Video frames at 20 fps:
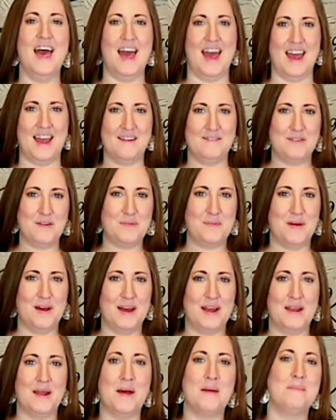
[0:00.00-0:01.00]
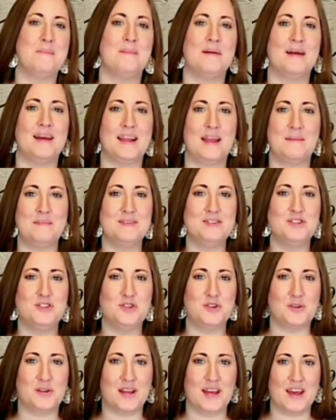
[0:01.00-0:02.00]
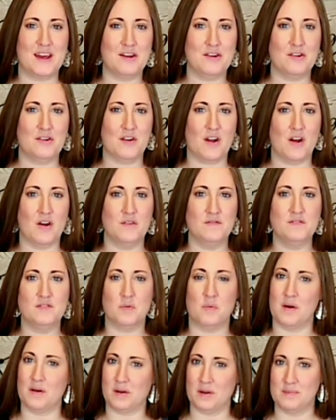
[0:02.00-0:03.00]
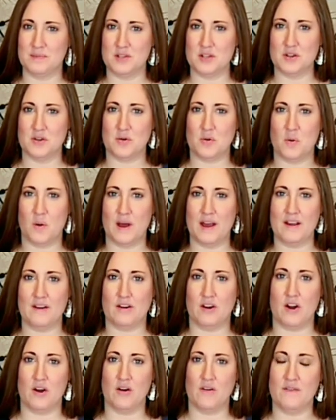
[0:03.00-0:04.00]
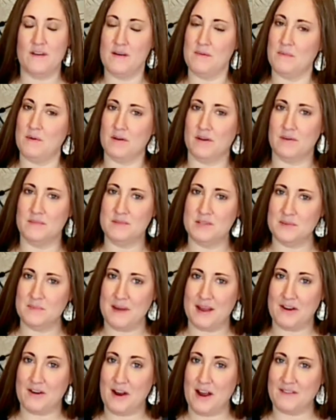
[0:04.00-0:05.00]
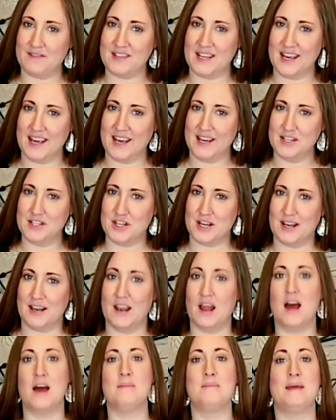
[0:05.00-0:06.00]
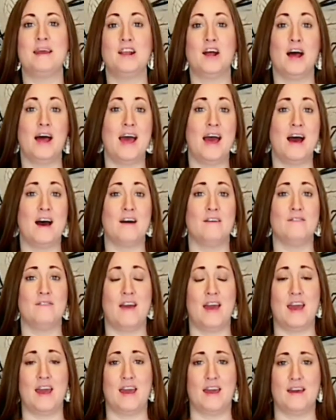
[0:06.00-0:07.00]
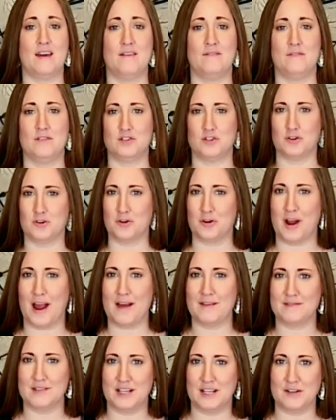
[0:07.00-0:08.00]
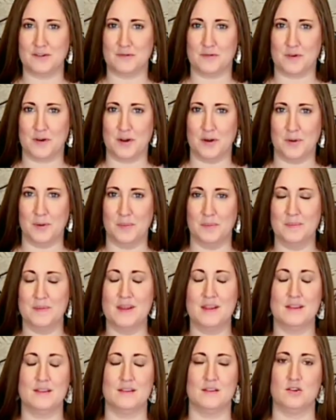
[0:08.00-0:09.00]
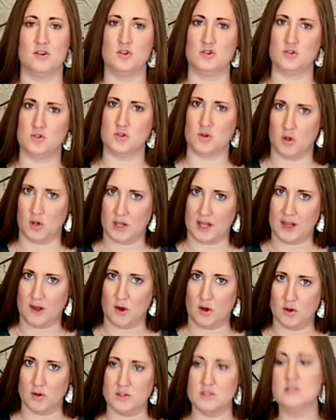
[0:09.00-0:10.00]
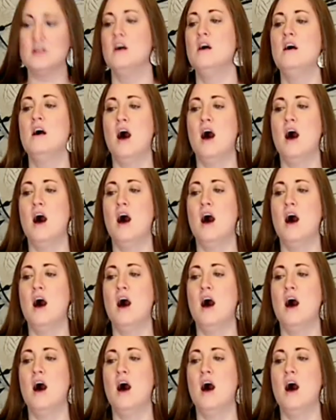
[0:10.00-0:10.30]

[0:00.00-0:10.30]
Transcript: Hey everyone, my name is Julia Groves. Welcome to the Quiet Grove and welcome to my crafting kitchen. I may not have an official crafting room, totally goals,